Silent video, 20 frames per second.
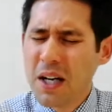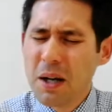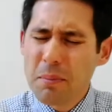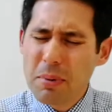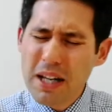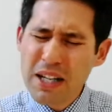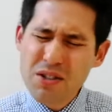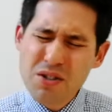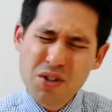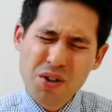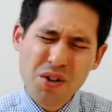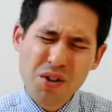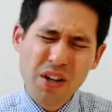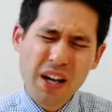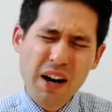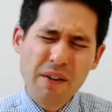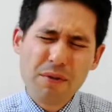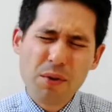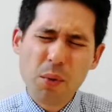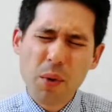Bless to
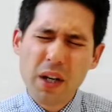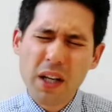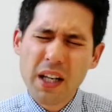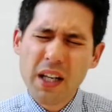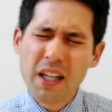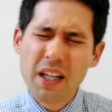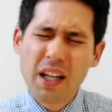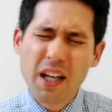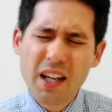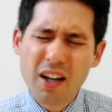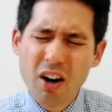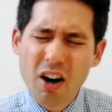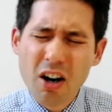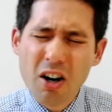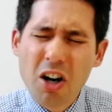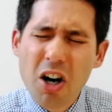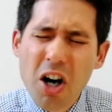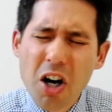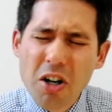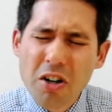everyone in our
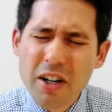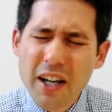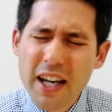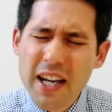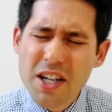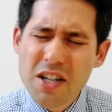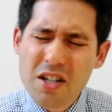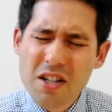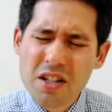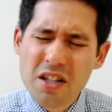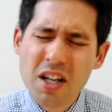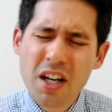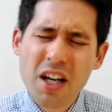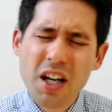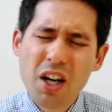congregation